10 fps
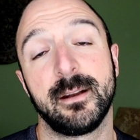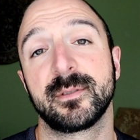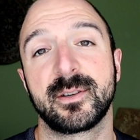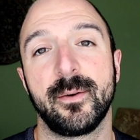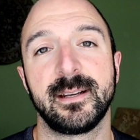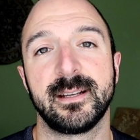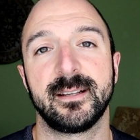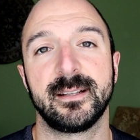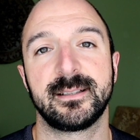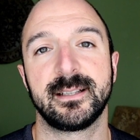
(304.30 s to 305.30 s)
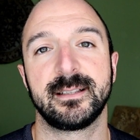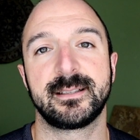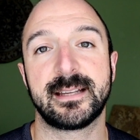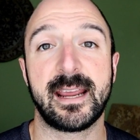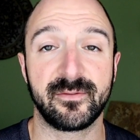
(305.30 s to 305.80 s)
that it was going to, to
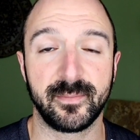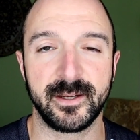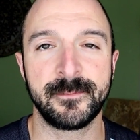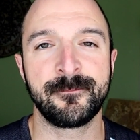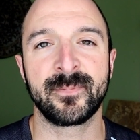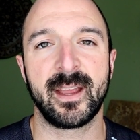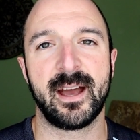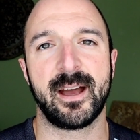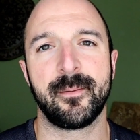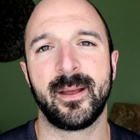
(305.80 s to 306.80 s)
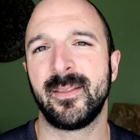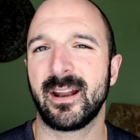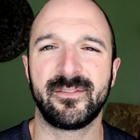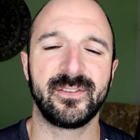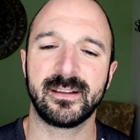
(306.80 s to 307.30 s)
save me. Um, and
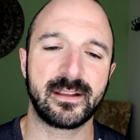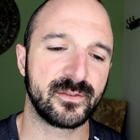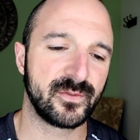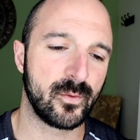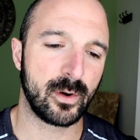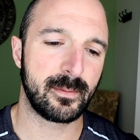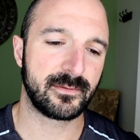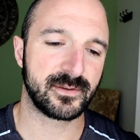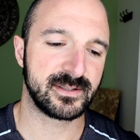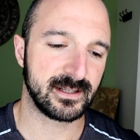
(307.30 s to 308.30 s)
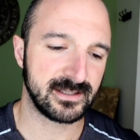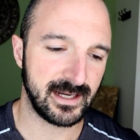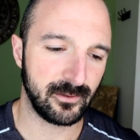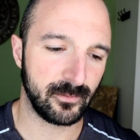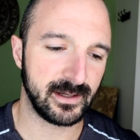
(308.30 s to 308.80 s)
then I filled out the form after six
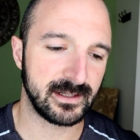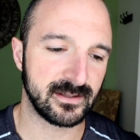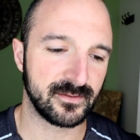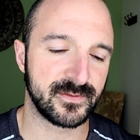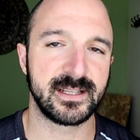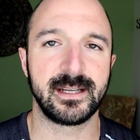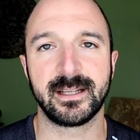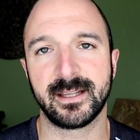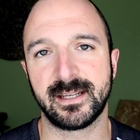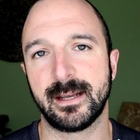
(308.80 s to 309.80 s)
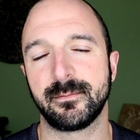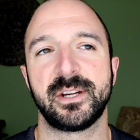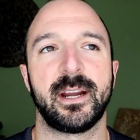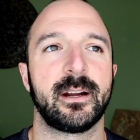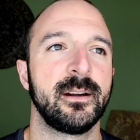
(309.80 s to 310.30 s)
to eight weeks of sitting in the damn
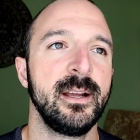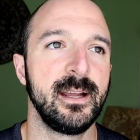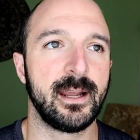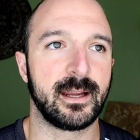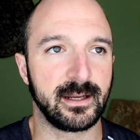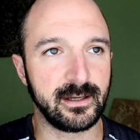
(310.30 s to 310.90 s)
chair and